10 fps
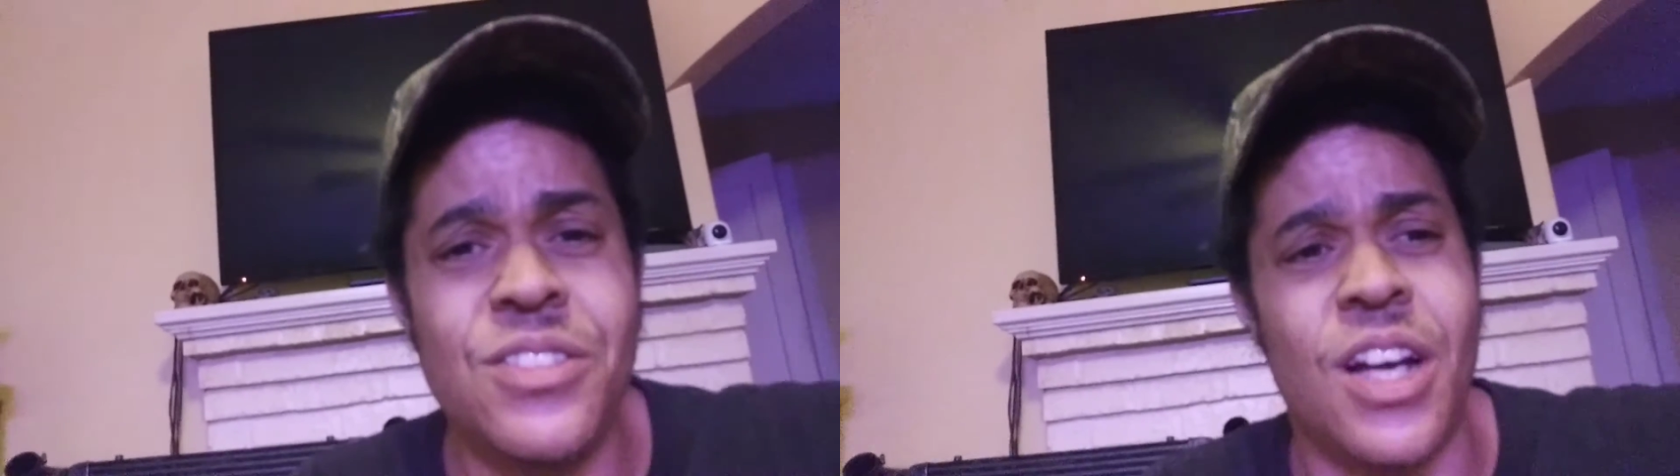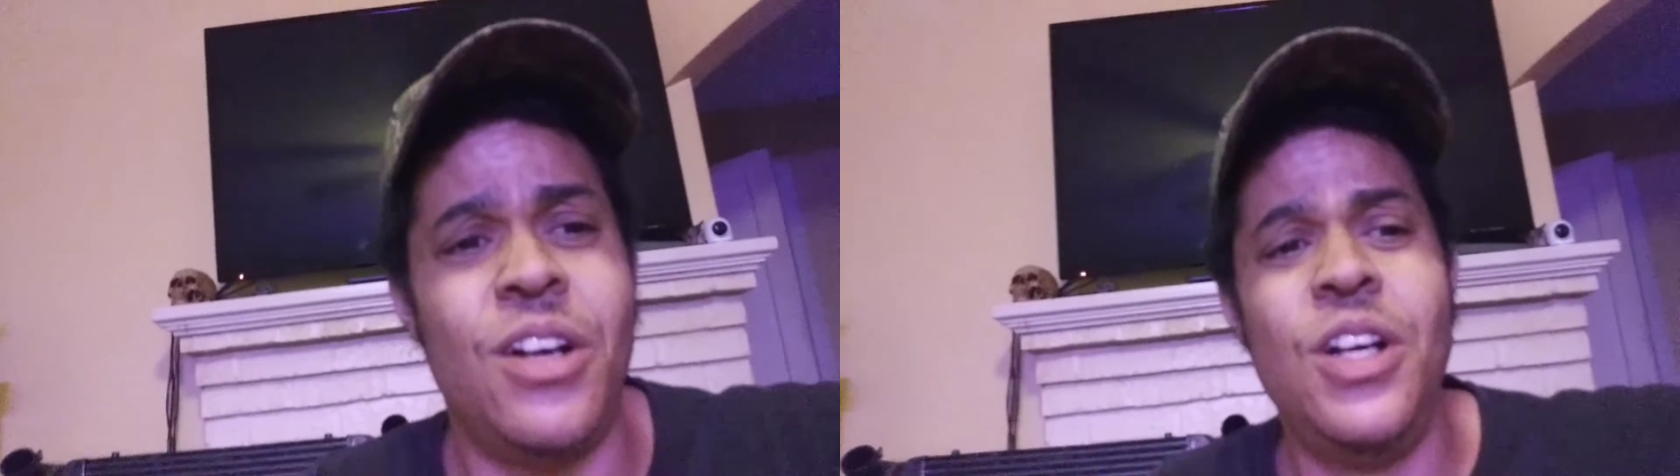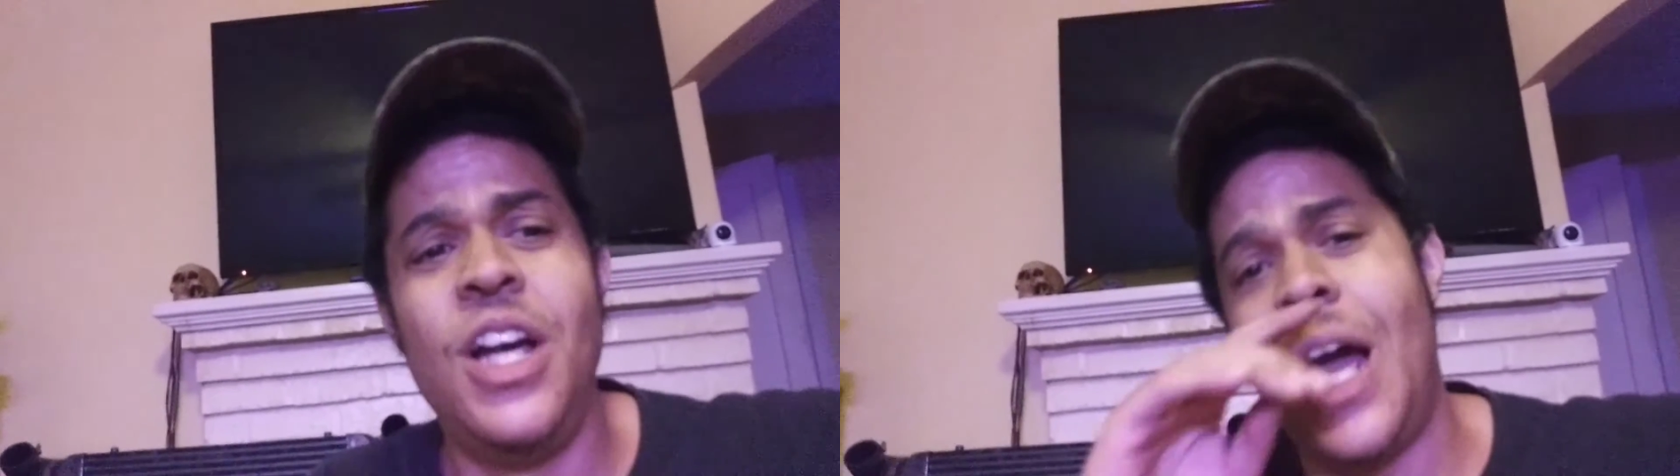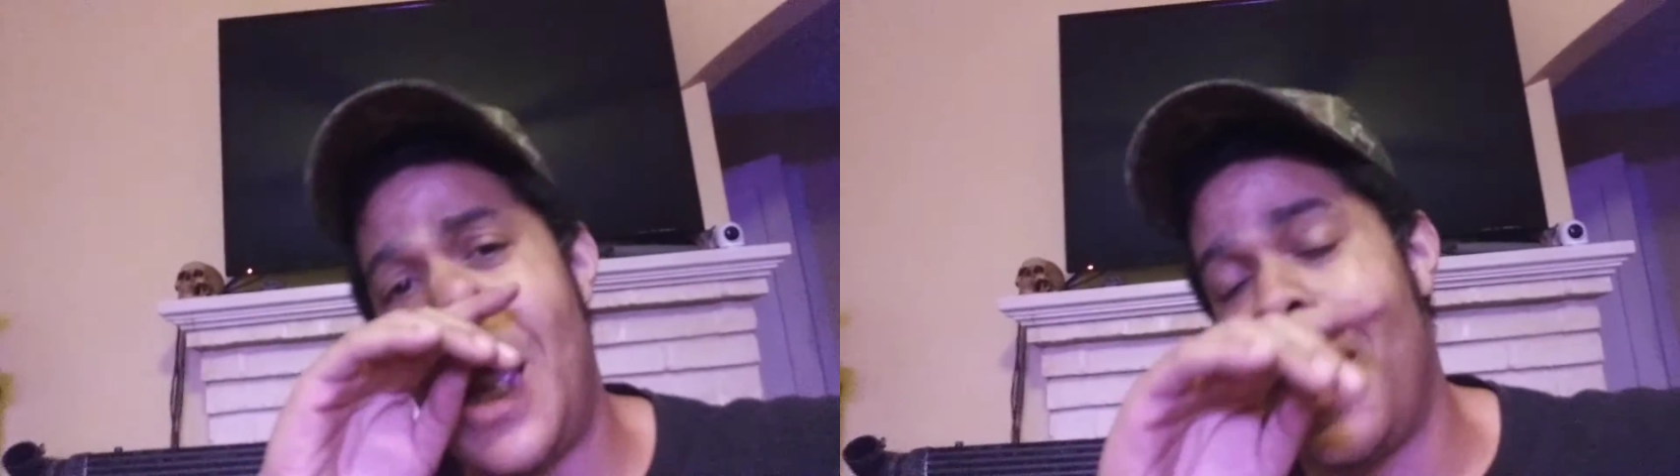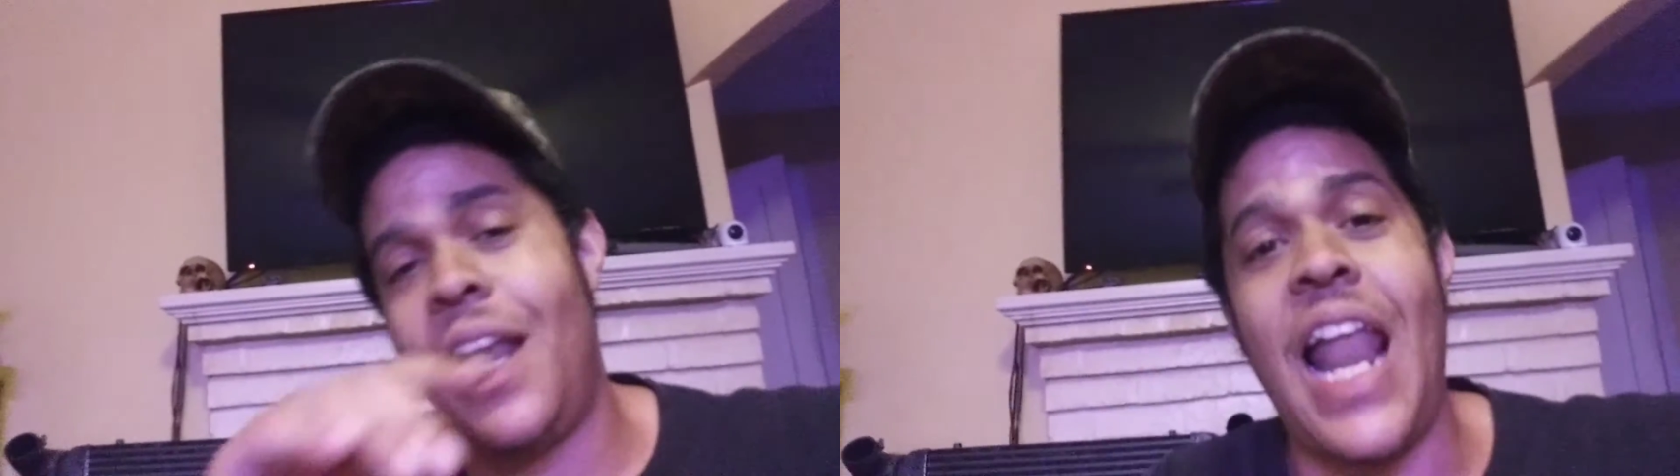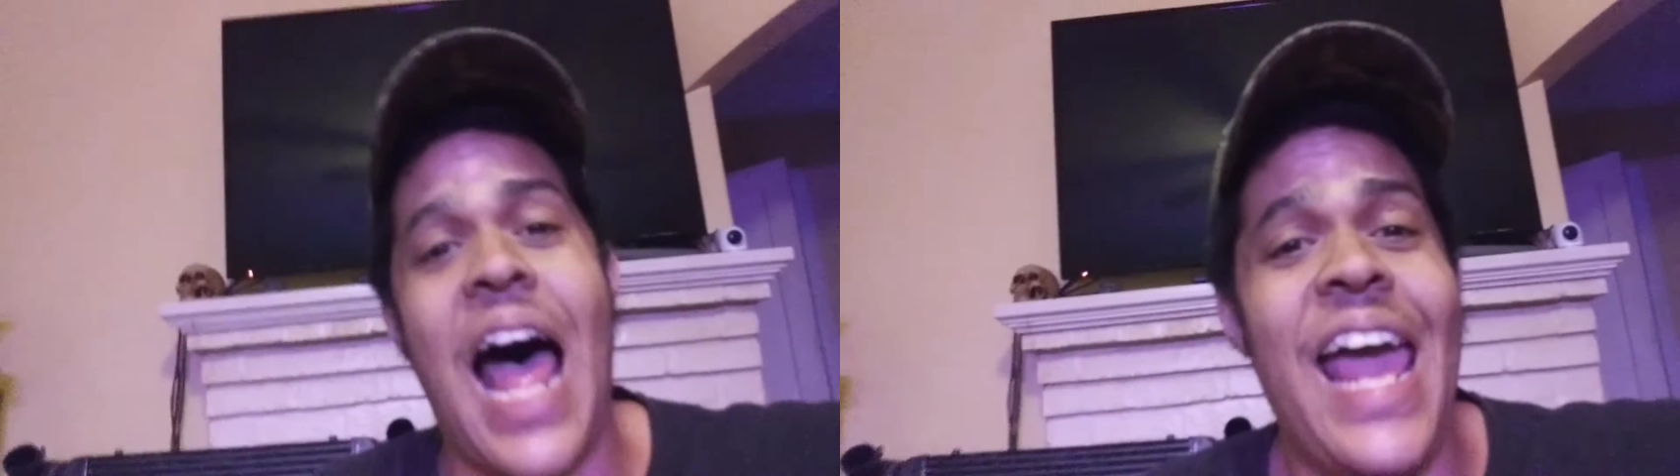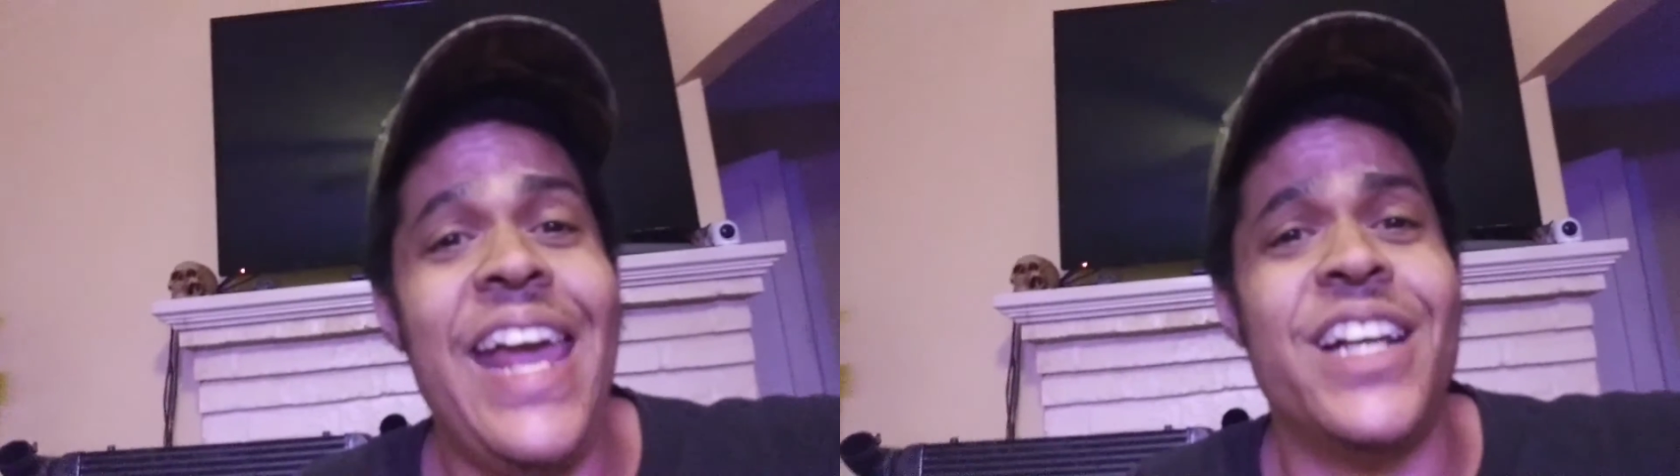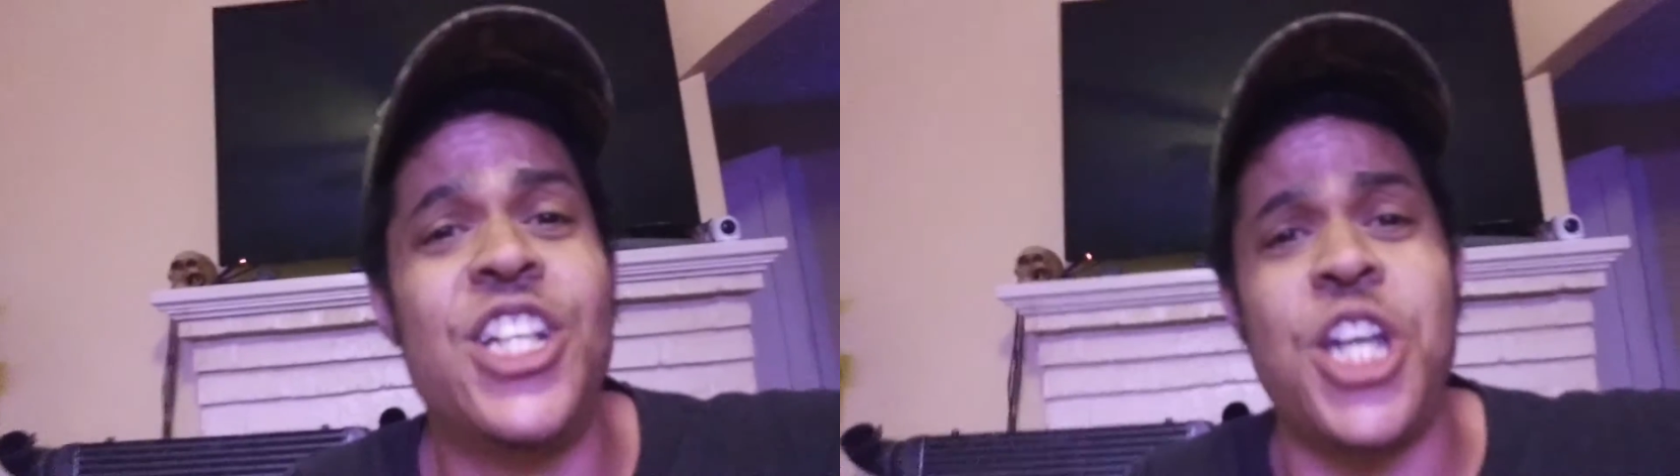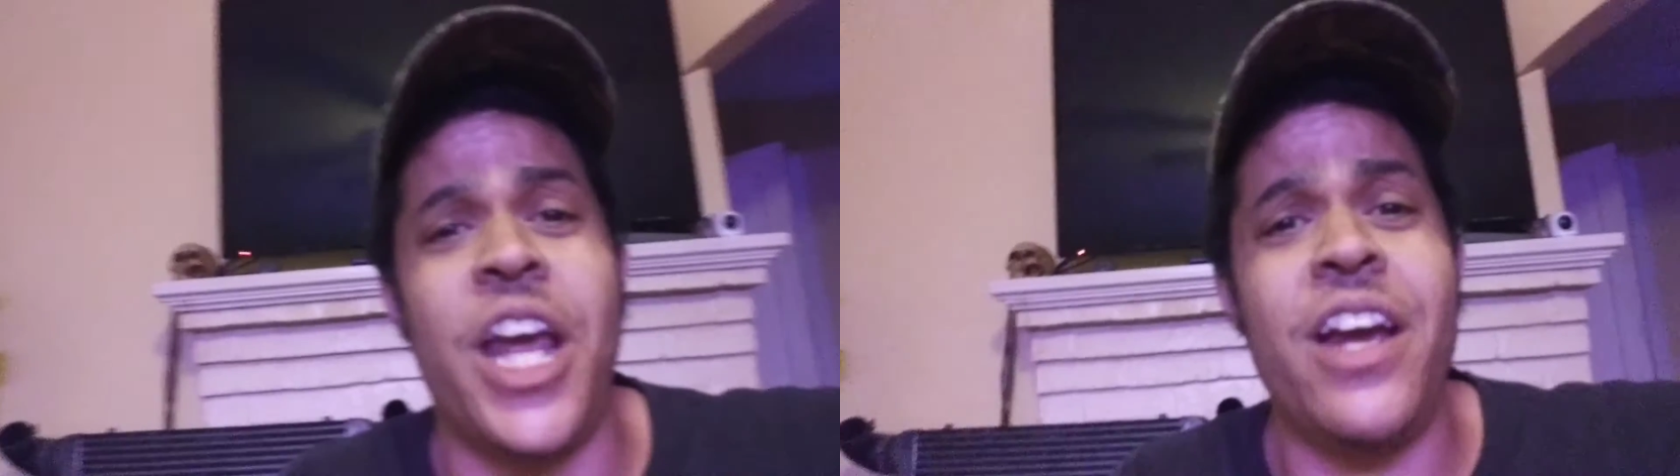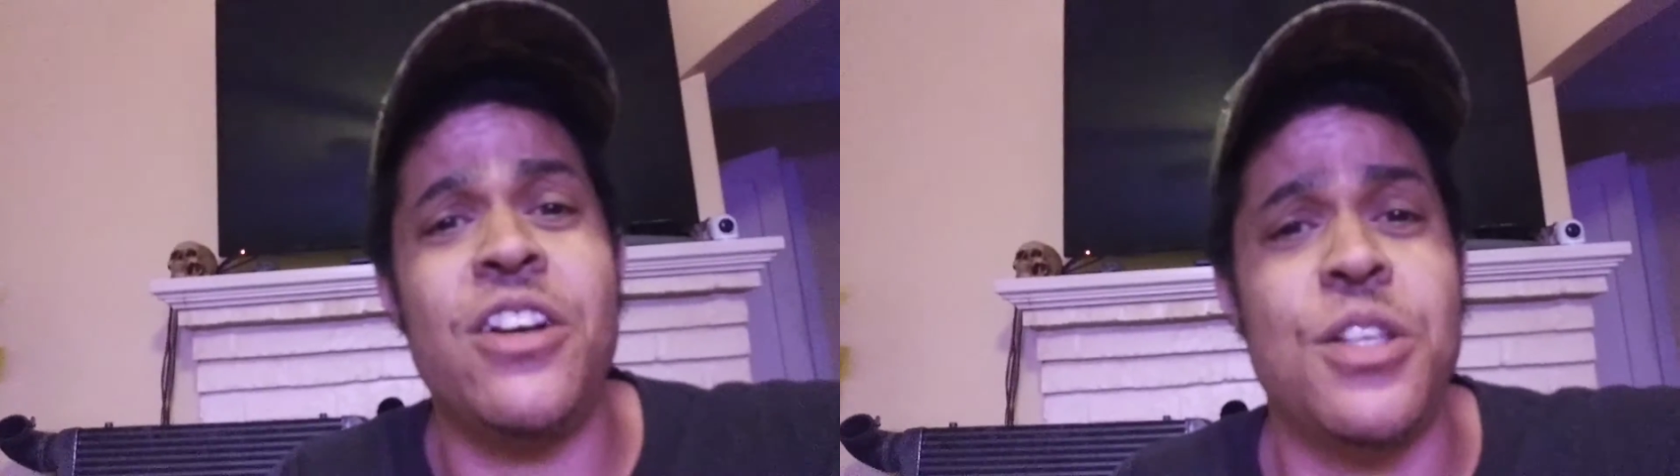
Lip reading: So like, share,